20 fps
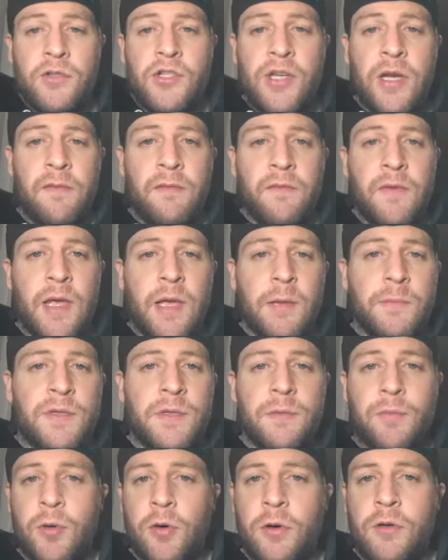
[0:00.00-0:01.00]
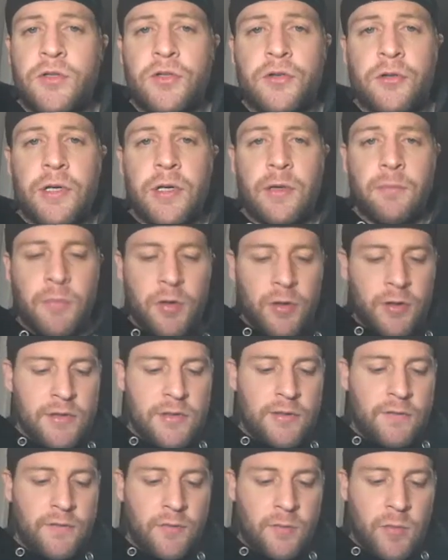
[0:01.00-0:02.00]
Champ Vapes, Pearl Street,
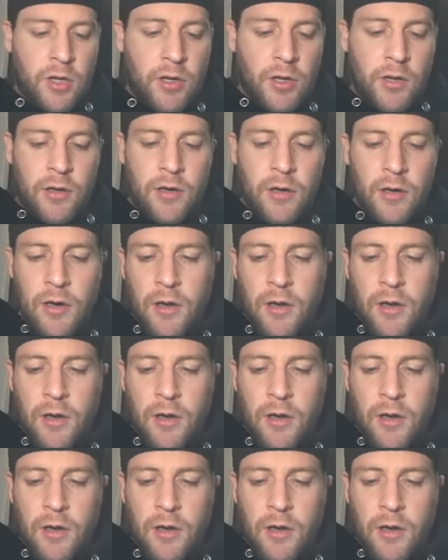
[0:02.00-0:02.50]
Burlington, Vermont.